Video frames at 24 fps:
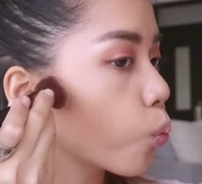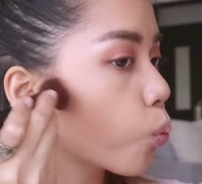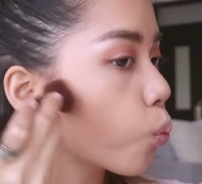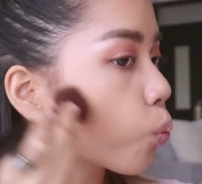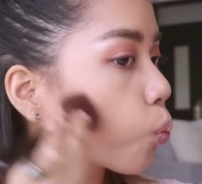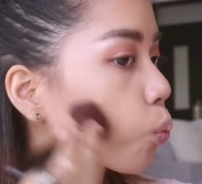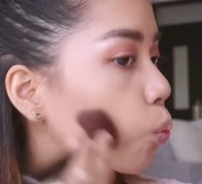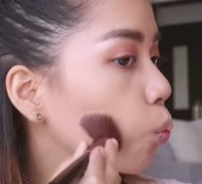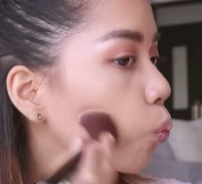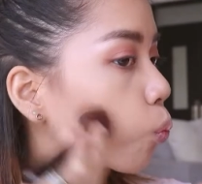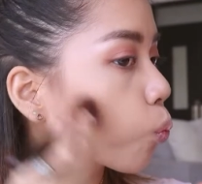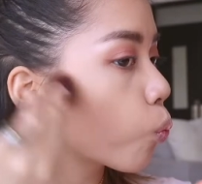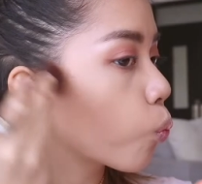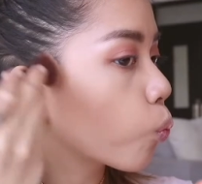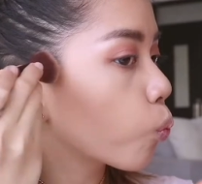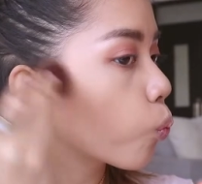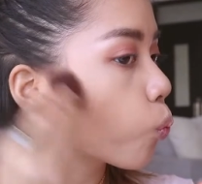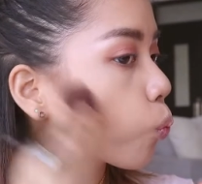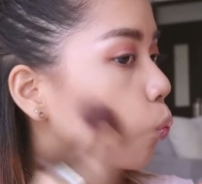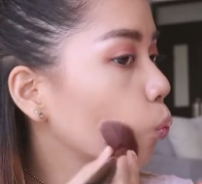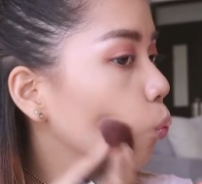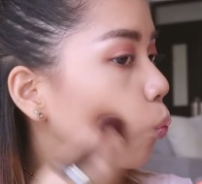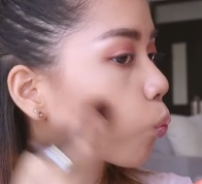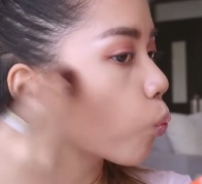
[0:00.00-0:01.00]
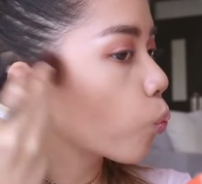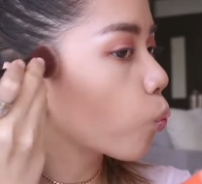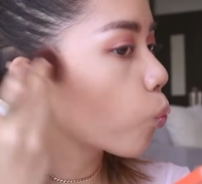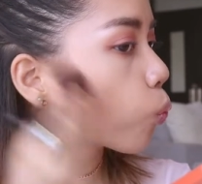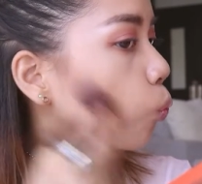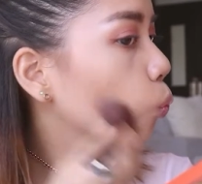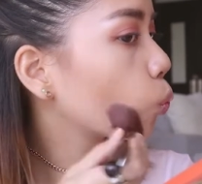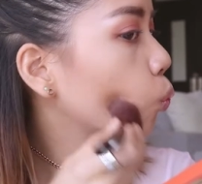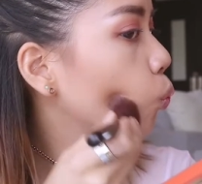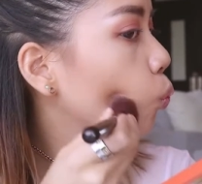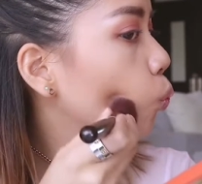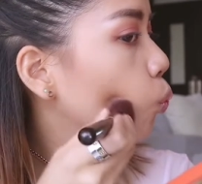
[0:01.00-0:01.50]

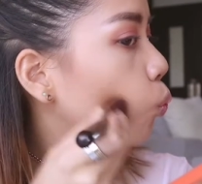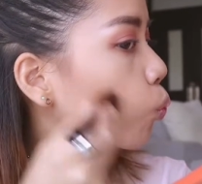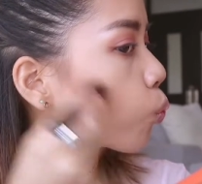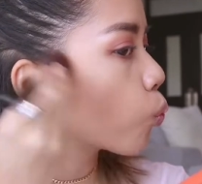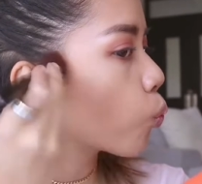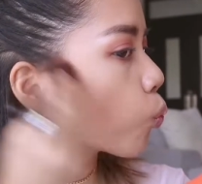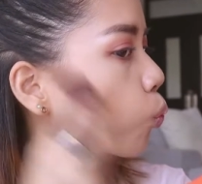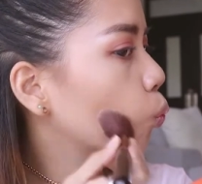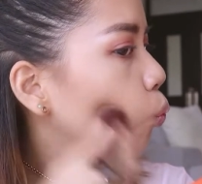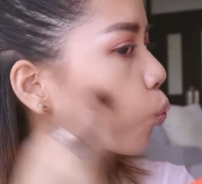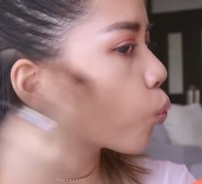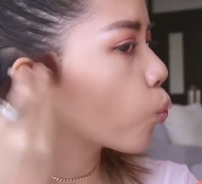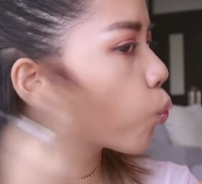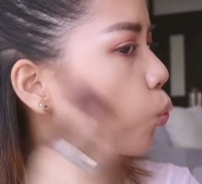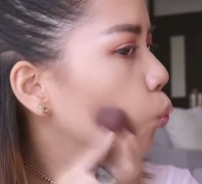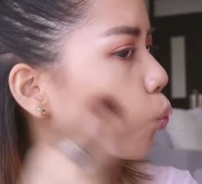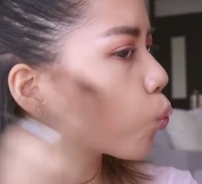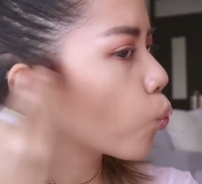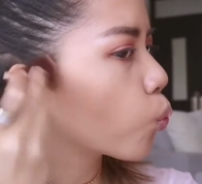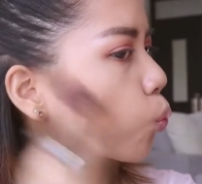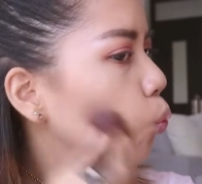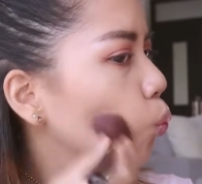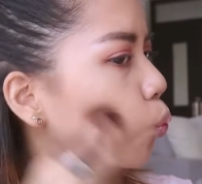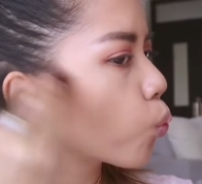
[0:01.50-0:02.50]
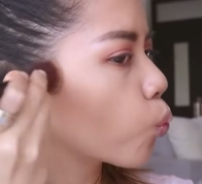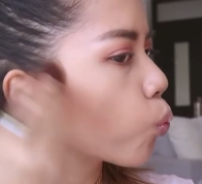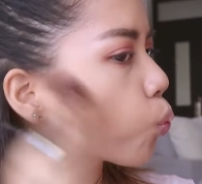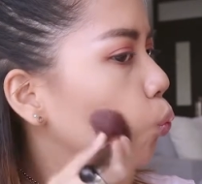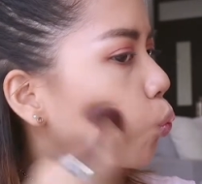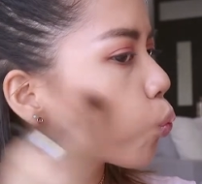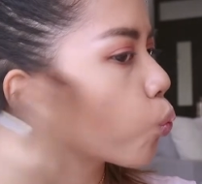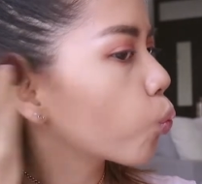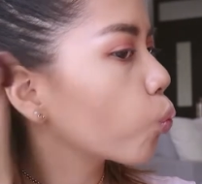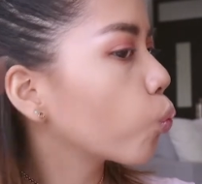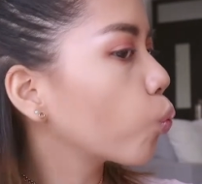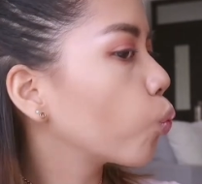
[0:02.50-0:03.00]

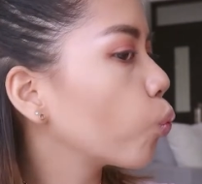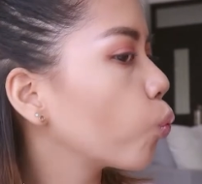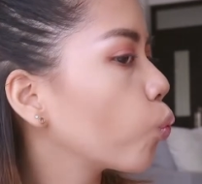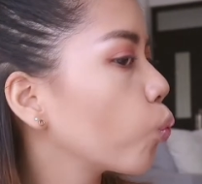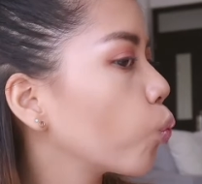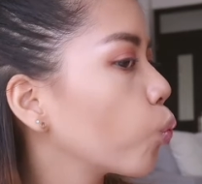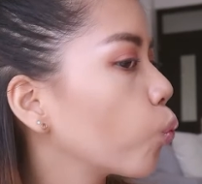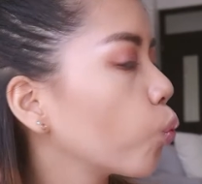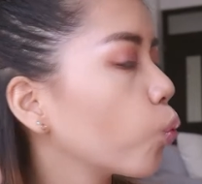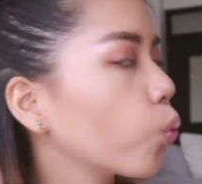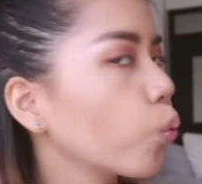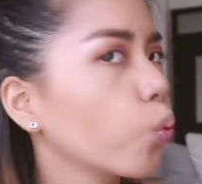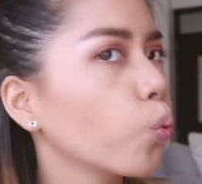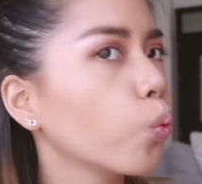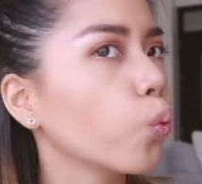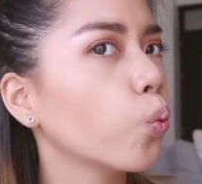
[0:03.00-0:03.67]
(no one is talking)